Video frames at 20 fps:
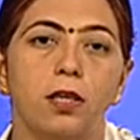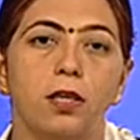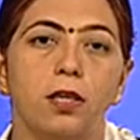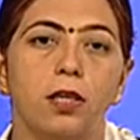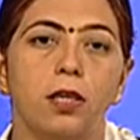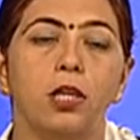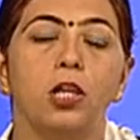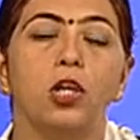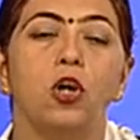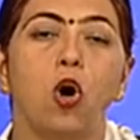
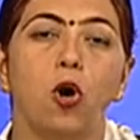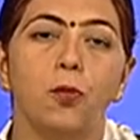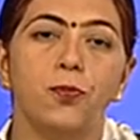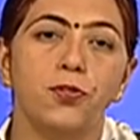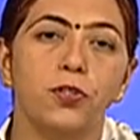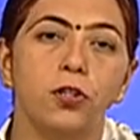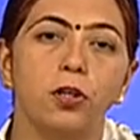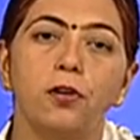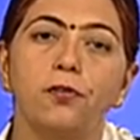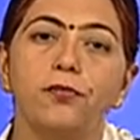He
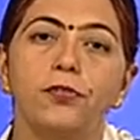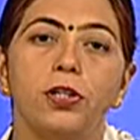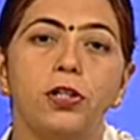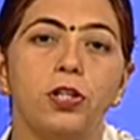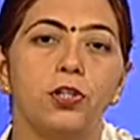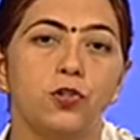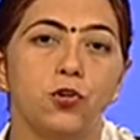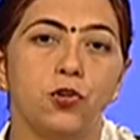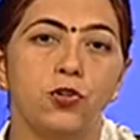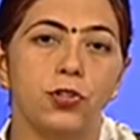observed the
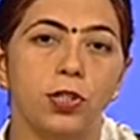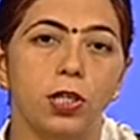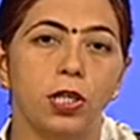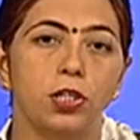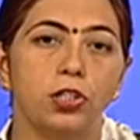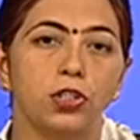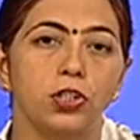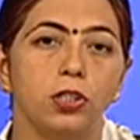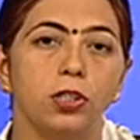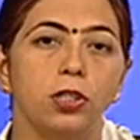
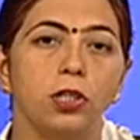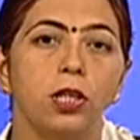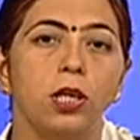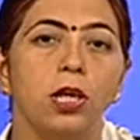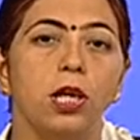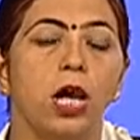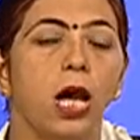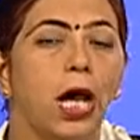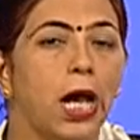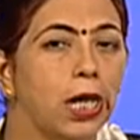dissociation
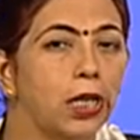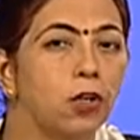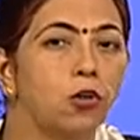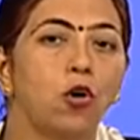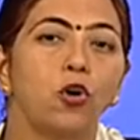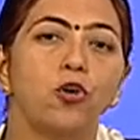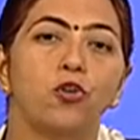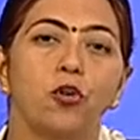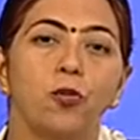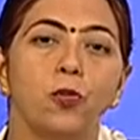and
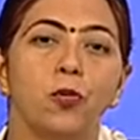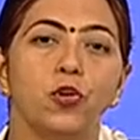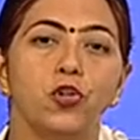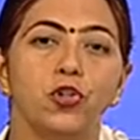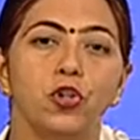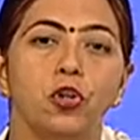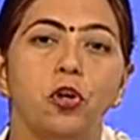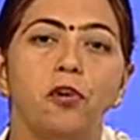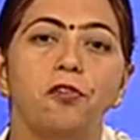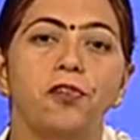
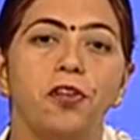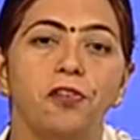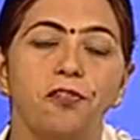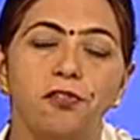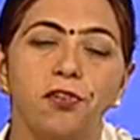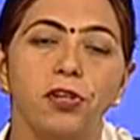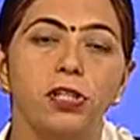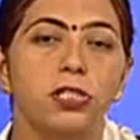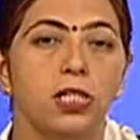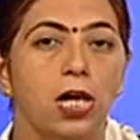contribution of
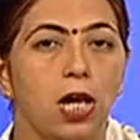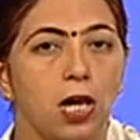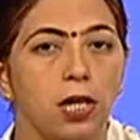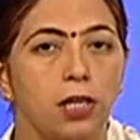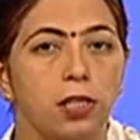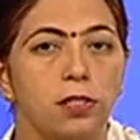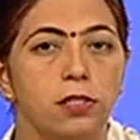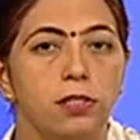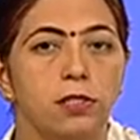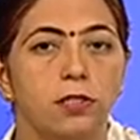different
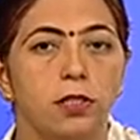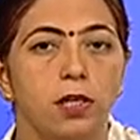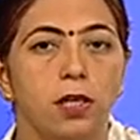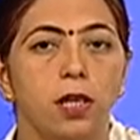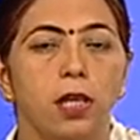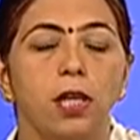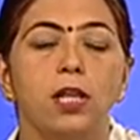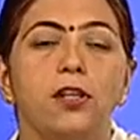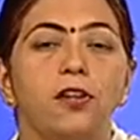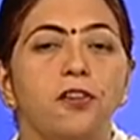ions
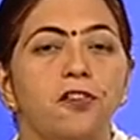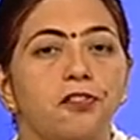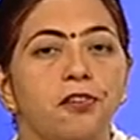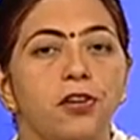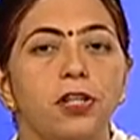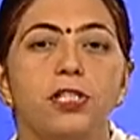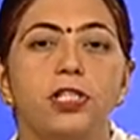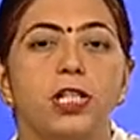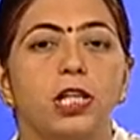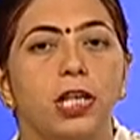in
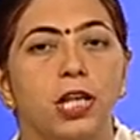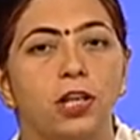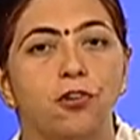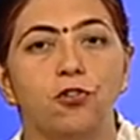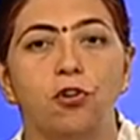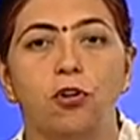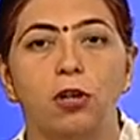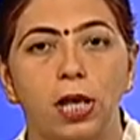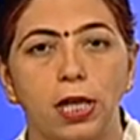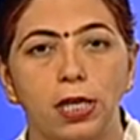different
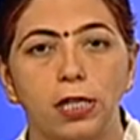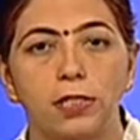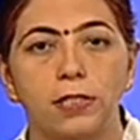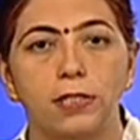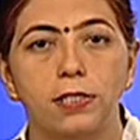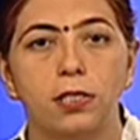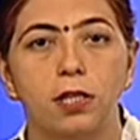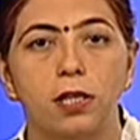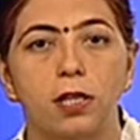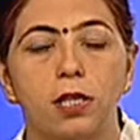
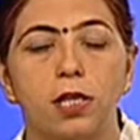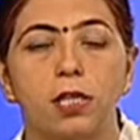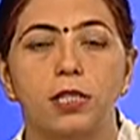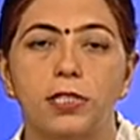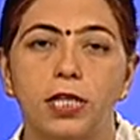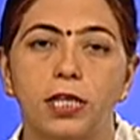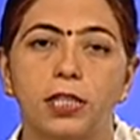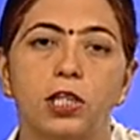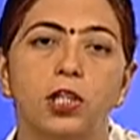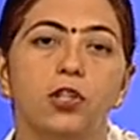electrolytes
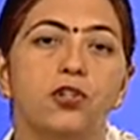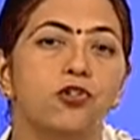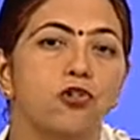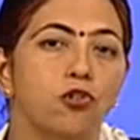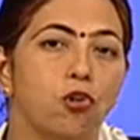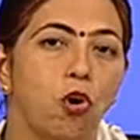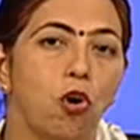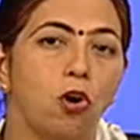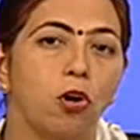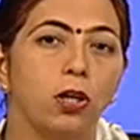taking
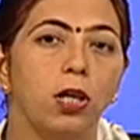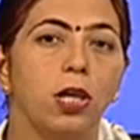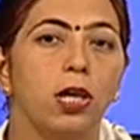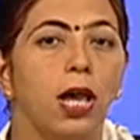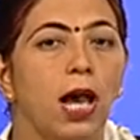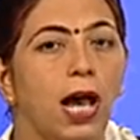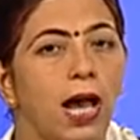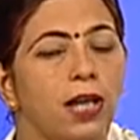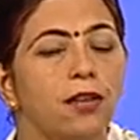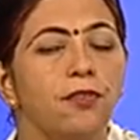strong
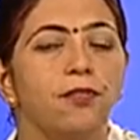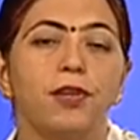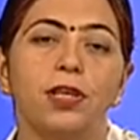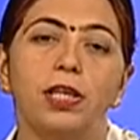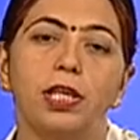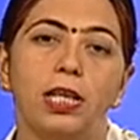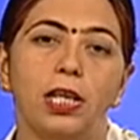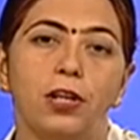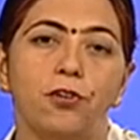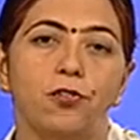and weak
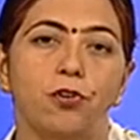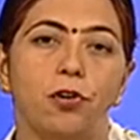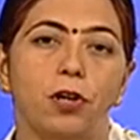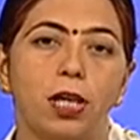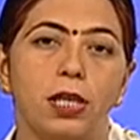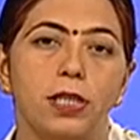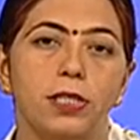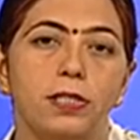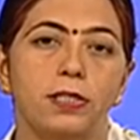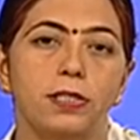
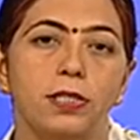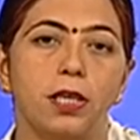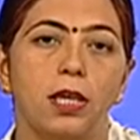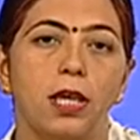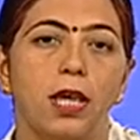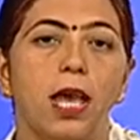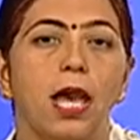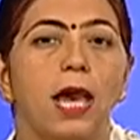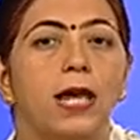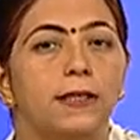electrolytes.
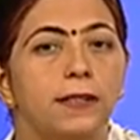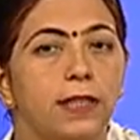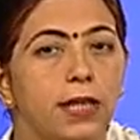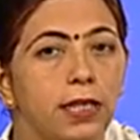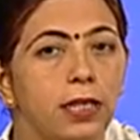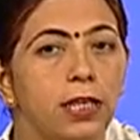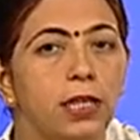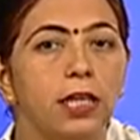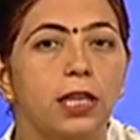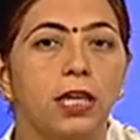And then
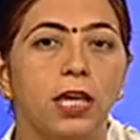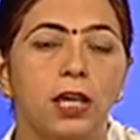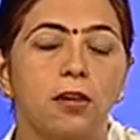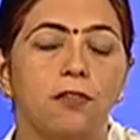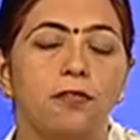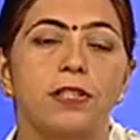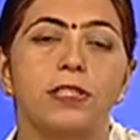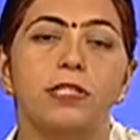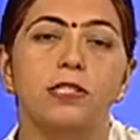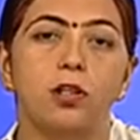he gave
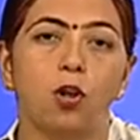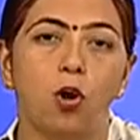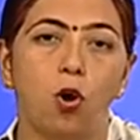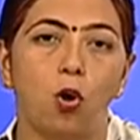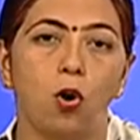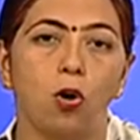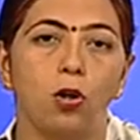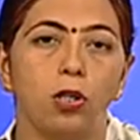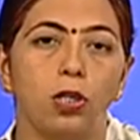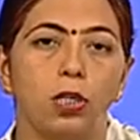his
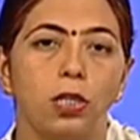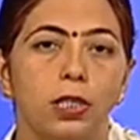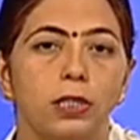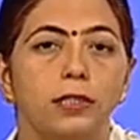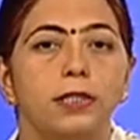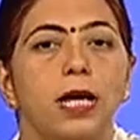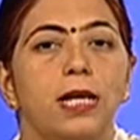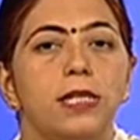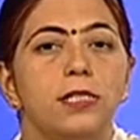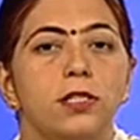law,
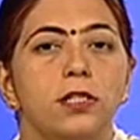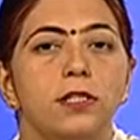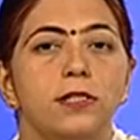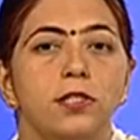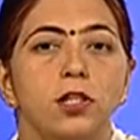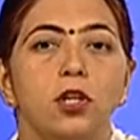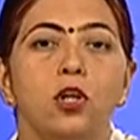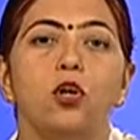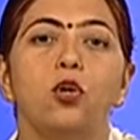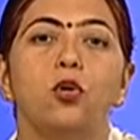that is
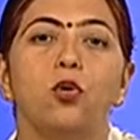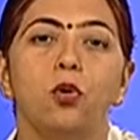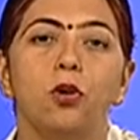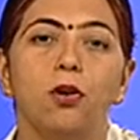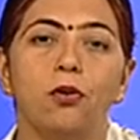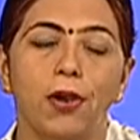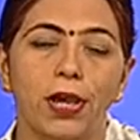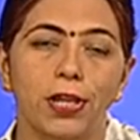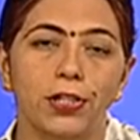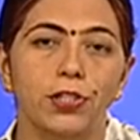
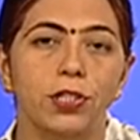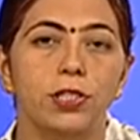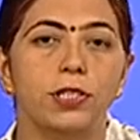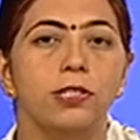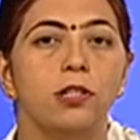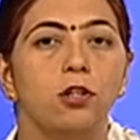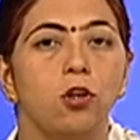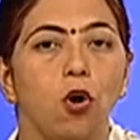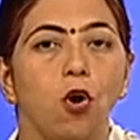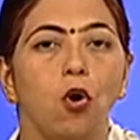Kulrash's
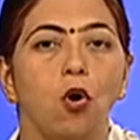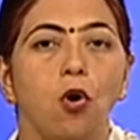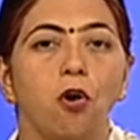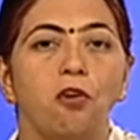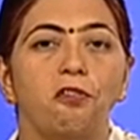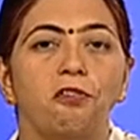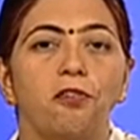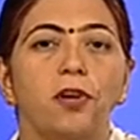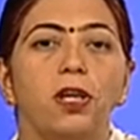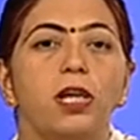law
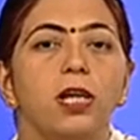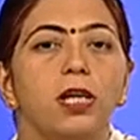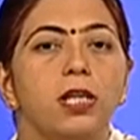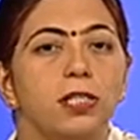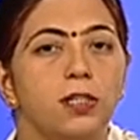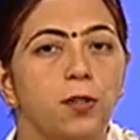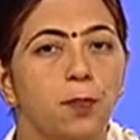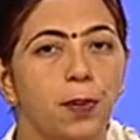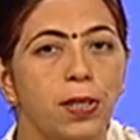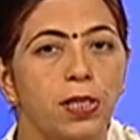of
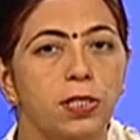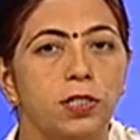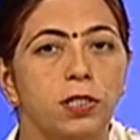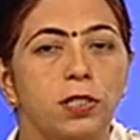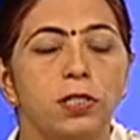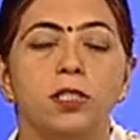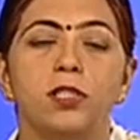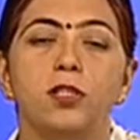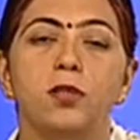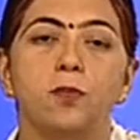
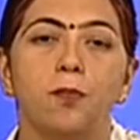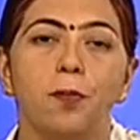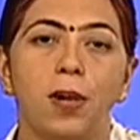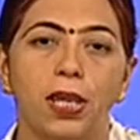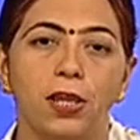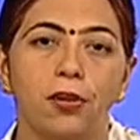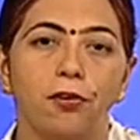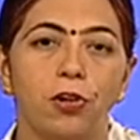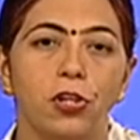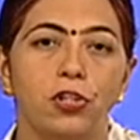independent
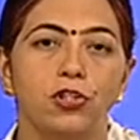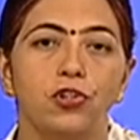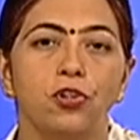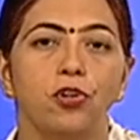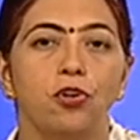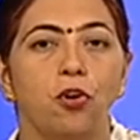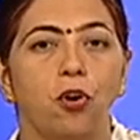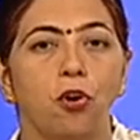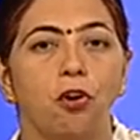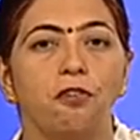migration
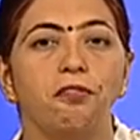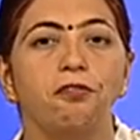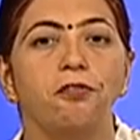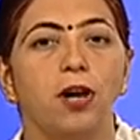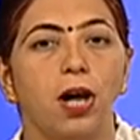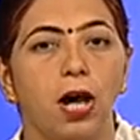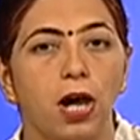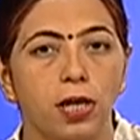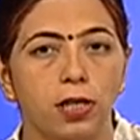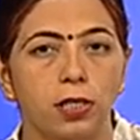of
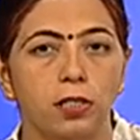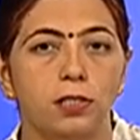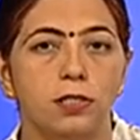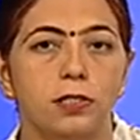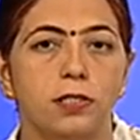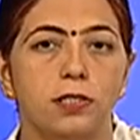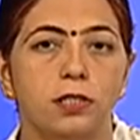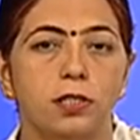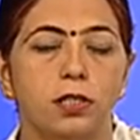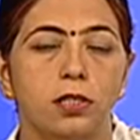
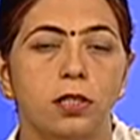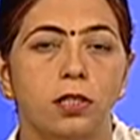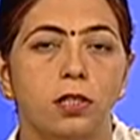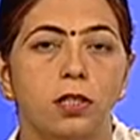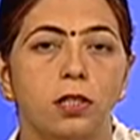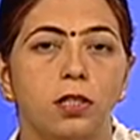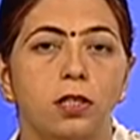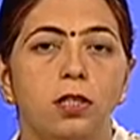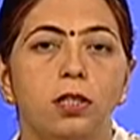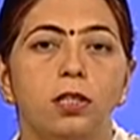ions.
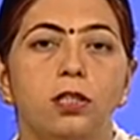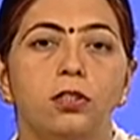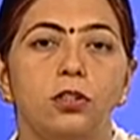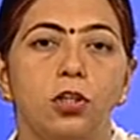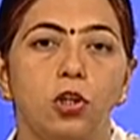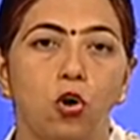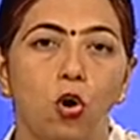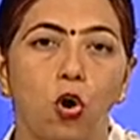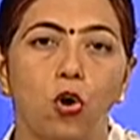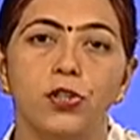The
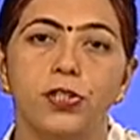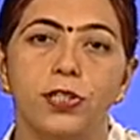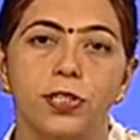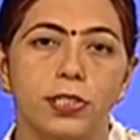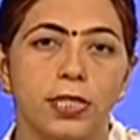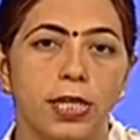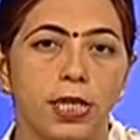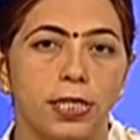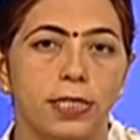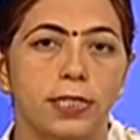law
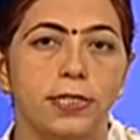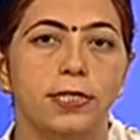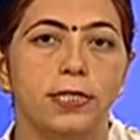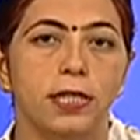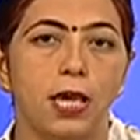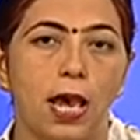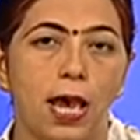states